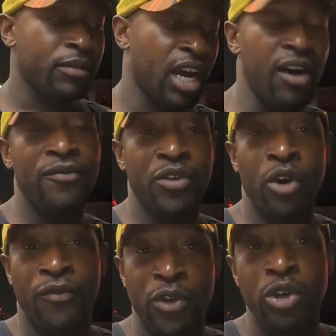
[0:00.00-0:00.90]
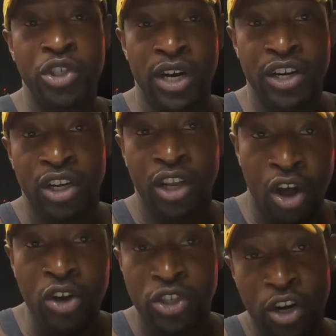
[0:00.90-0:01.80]
of your future and your
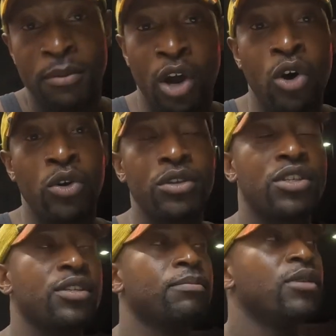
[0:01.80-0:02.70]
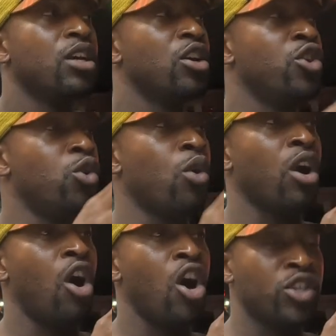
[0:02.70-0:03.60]
long-term goals. You
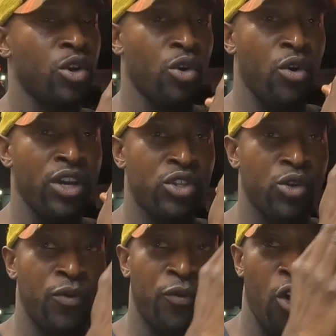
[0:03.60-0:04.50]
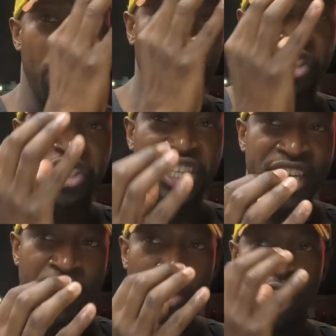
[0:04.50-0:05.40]
are also going to form a
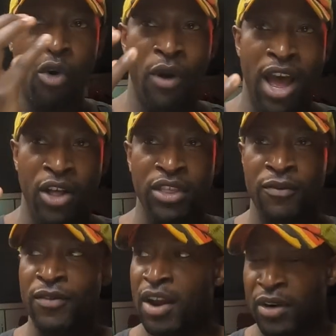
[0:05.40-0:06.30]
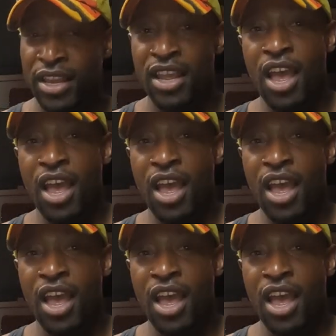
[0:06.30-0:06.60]
shield around the very